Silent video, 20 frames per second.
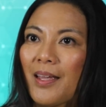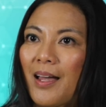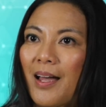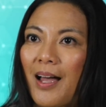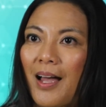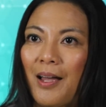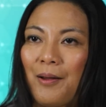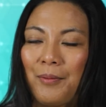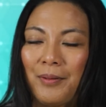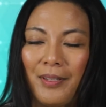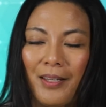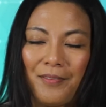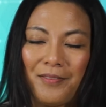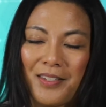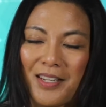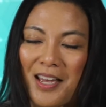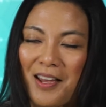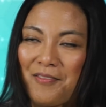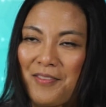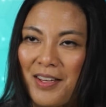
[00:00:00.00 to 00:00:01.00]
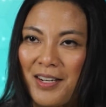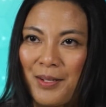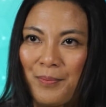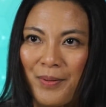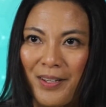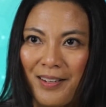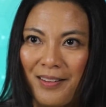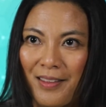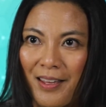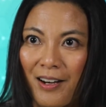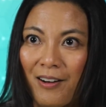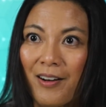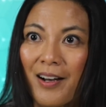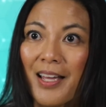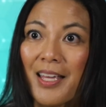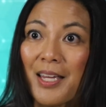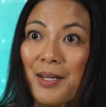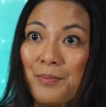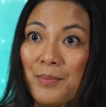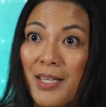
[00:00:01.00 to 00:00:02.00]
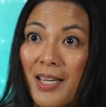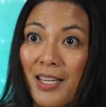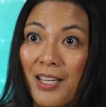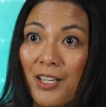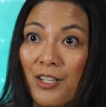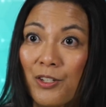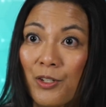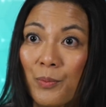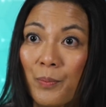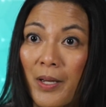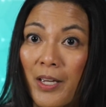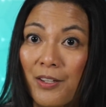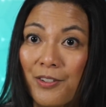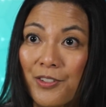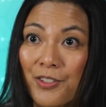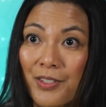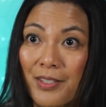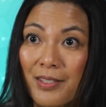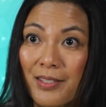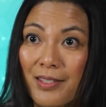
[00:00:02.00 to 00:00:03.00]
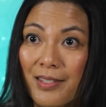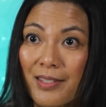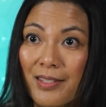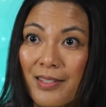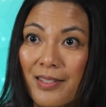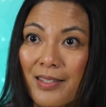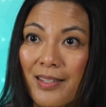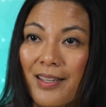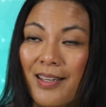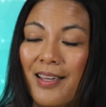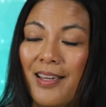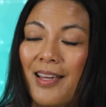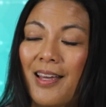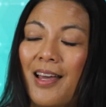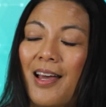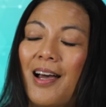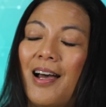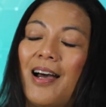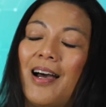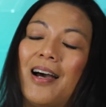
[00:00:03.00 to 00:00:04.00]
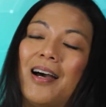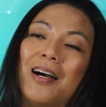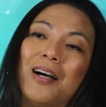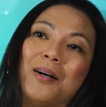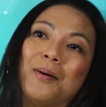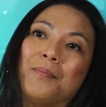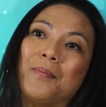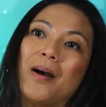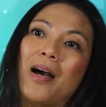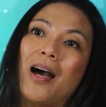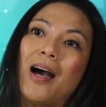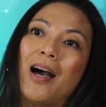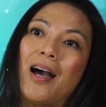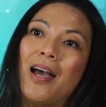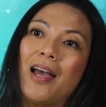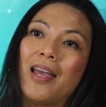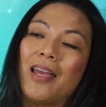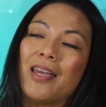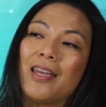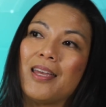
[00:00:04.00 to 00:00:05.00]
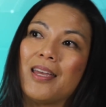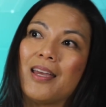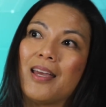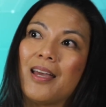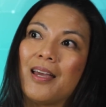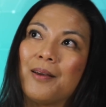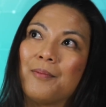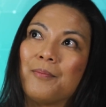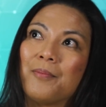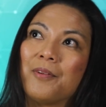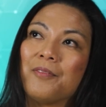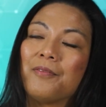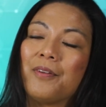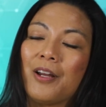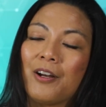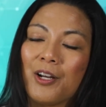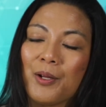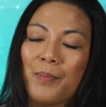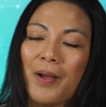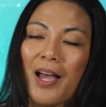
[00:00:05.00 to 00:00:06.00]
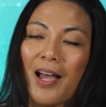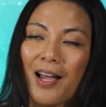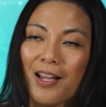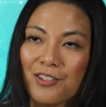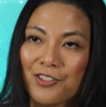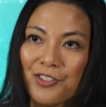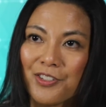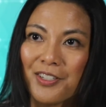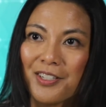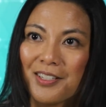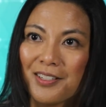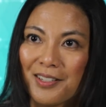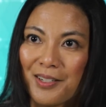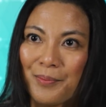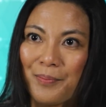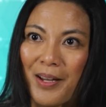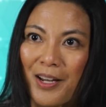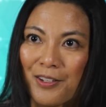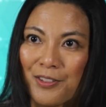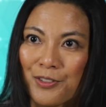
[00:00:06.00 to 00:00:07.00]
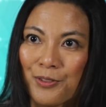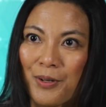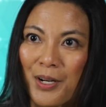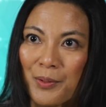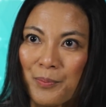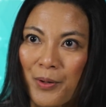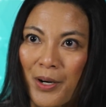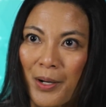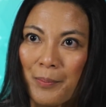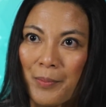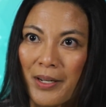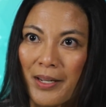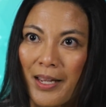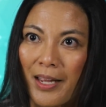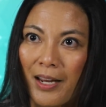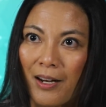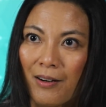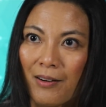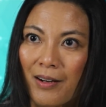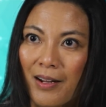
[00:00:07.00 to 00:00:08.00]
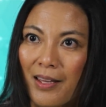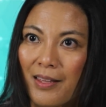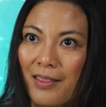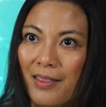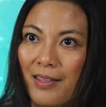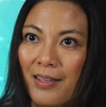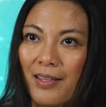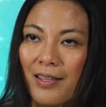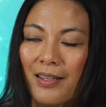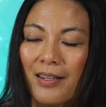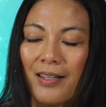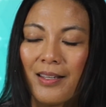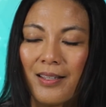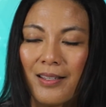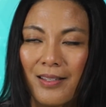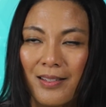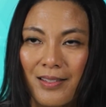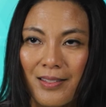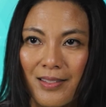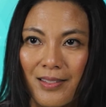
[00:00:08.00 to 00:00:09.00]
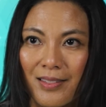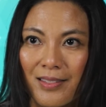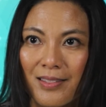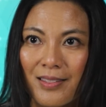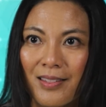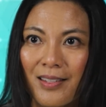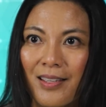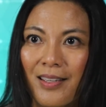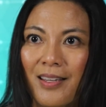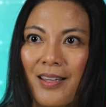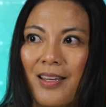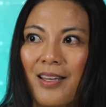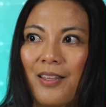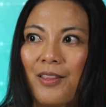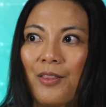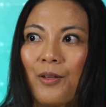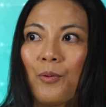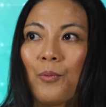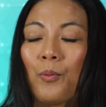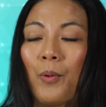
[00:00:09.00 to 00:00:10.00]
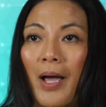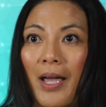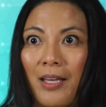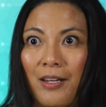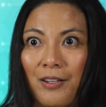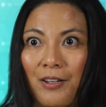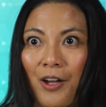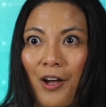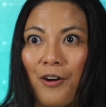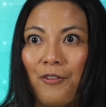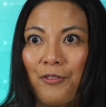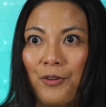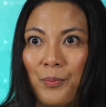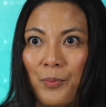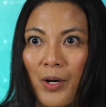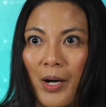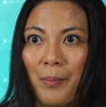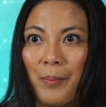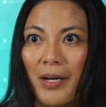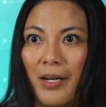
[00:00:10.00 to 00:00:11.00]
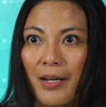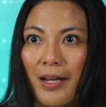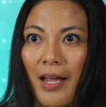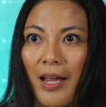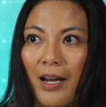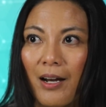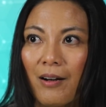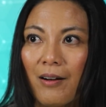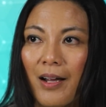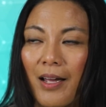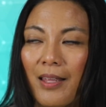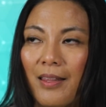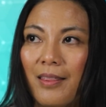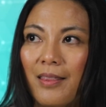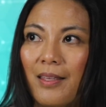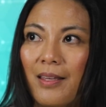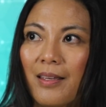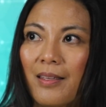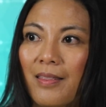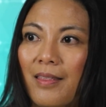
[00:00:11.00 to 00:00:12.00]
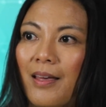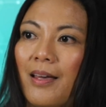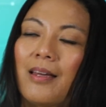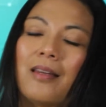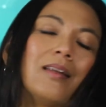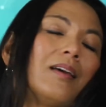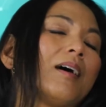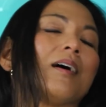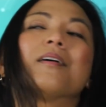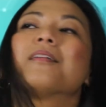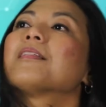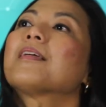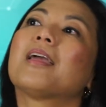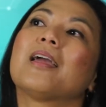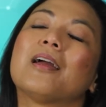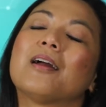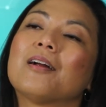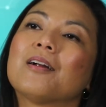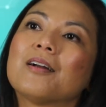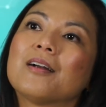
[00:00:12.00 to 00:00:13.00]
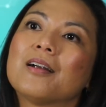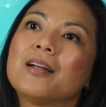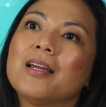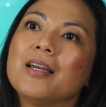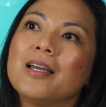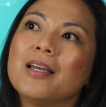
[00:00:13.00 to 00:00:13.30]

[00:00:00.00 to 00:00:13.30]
I would love to have anybody there. I am taking new patients. I am very passionate about direct primary care. I think it is the way to go for primary care. I think that healthcare